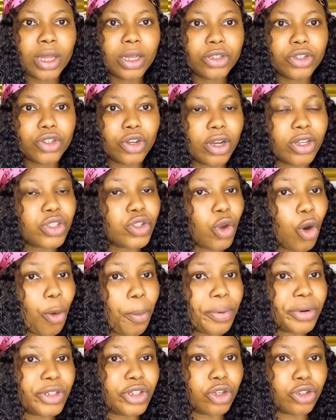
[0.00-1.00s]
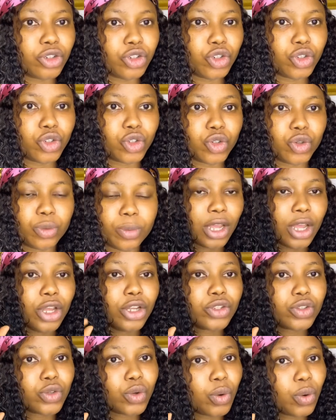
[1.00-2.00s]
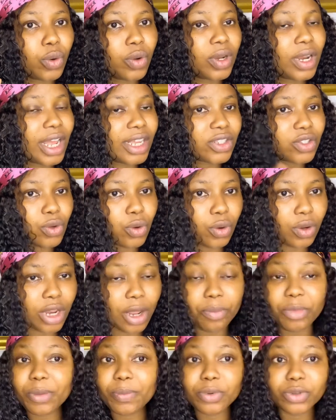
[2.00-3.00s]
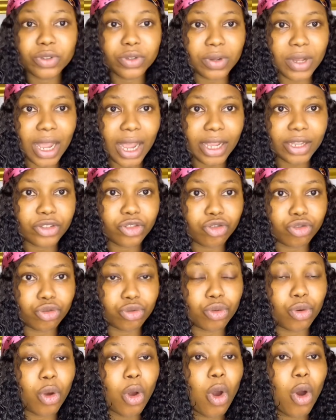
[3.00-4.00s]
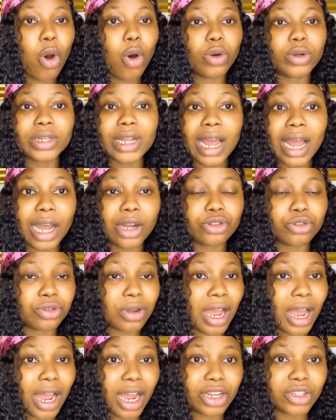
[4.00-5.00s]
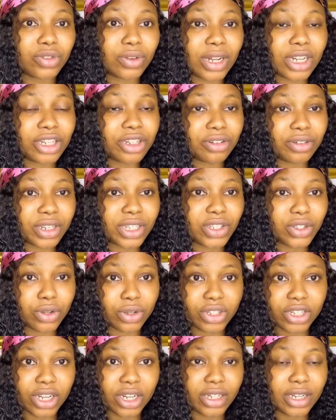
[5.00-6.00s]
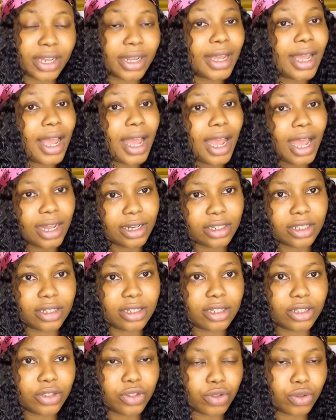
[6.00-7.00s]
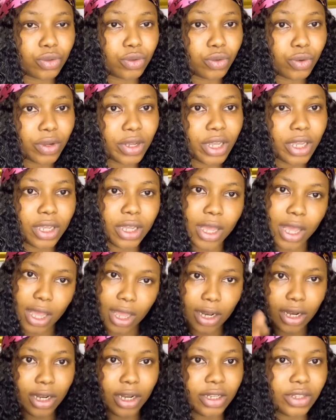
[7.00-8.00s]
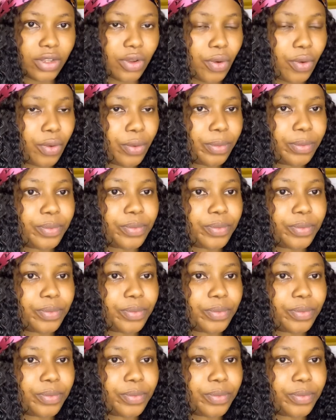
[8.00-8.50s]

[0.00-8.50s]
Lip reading: just open your YouTube. So let's go. Let me put you guys through on how you can actually create your channel and the things to do. Okay, let's go.